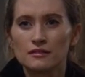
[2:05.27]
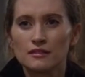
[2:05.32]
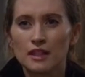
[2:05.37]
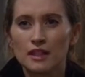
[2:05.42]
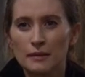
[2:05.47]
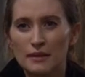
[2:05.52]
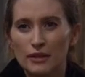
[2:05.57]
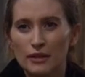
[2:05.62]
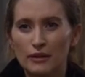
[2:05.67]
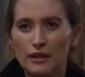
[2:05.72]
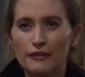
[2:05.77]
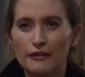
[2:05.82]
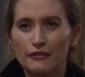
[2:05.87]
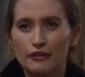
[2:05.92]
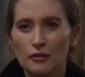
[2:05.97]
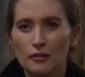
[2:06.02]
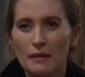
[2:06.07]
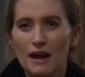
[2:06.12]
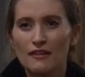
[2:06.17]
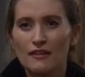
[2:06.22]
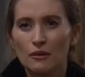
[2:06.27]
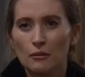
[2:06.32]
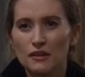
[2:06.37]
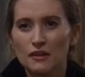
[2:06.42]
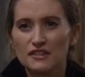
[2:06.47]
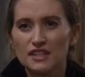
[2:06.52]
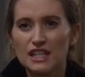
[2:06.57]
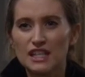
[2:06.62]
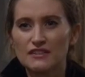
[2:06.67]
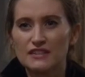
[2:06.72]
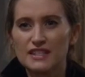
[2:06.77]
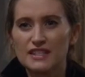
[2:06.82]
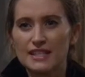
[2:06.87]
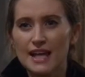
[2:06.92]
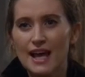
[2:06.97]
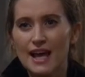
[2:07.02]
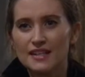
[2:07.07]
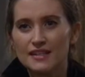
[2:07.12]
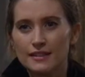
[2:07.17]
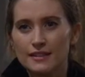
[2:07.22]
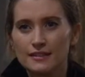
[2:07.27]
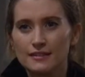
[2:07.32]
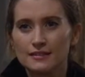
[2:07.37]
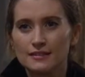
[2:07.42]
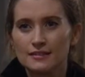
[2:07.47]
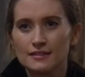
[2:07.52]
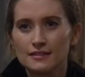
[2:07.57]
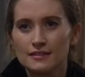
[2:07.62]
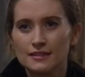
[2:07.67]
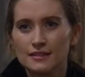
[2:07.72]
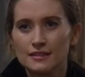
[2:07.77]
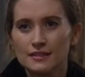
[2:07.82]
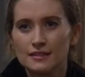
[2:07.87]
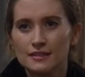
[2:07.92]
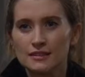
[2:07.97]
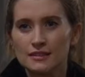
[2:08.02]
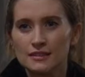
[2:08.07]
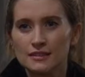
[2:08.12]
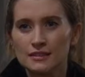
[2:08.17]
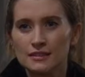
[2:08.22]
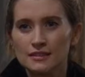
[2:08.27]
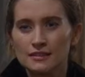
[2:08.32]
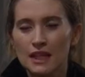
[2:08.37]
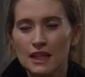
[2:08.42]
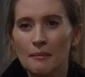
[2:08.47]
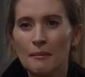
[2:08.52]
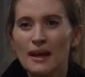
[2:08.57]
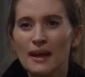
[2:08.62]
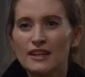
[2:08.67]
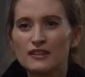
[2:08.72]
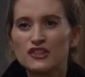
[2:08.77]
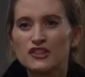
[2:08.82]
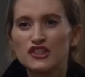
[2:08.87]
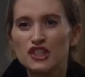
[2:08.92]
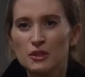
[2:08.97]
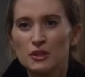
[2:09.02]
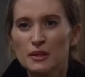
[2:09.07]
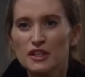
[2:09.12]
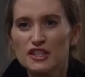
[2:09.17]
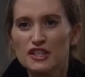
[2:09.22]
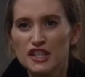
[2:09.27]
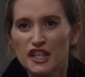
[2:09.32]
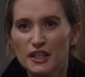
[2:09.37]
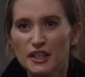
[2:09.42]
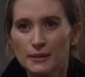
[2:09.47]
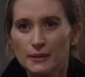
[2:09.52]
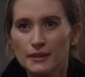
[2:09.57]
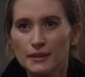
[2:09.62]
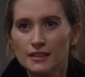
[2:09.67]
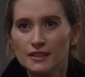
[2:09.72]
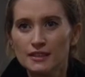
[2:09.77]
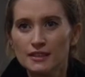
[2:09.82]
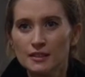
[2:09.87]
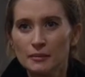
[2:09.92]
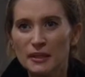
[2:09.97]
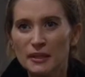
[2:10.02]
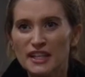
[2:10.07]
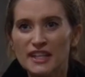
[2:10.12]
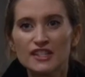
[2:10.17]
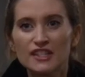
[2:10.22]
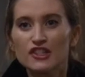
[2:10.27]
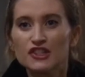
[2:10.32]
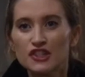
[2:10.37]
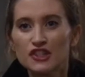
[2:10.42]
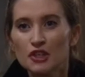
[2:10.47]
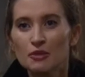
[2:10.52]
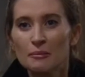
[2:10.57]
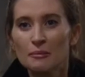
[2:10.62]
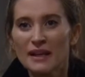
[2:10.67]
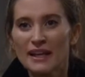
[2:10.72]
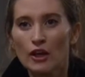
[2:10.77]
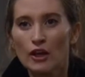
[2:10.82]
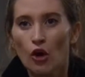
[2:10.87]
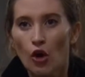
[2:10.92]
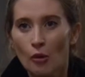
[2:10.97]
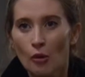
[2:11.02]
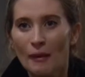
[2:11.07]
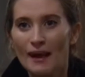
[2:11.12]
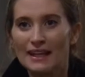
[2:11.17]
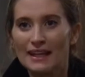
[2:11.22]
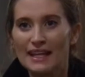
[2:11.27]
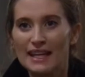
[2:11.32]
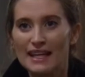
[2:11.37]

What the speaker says: You let me grieve for a man that wasn't even dead. That might have suited you, but it didn't suit me or my